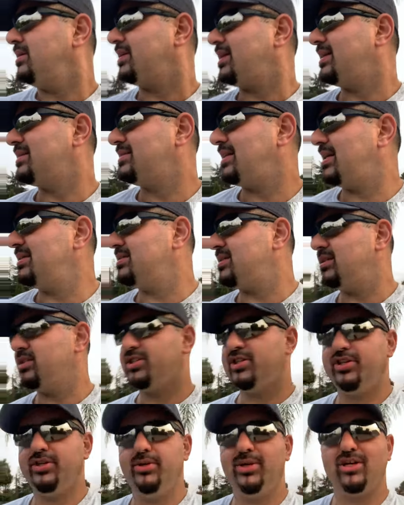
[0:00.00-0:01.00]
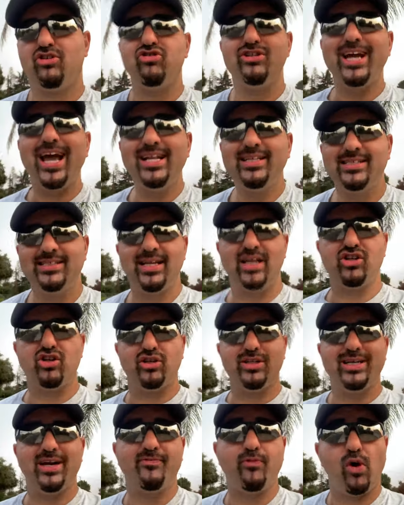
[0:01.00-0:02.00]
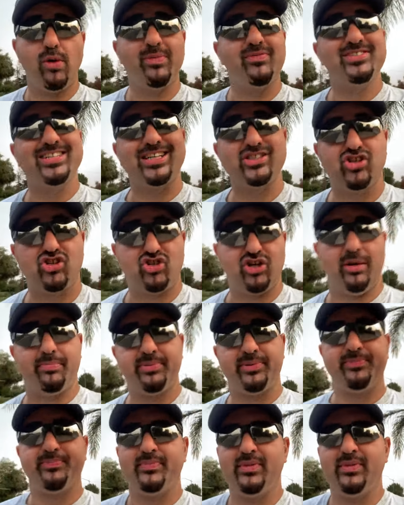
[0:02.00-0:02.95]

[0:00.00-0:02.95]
Extends into, creates essentially a form of censorship.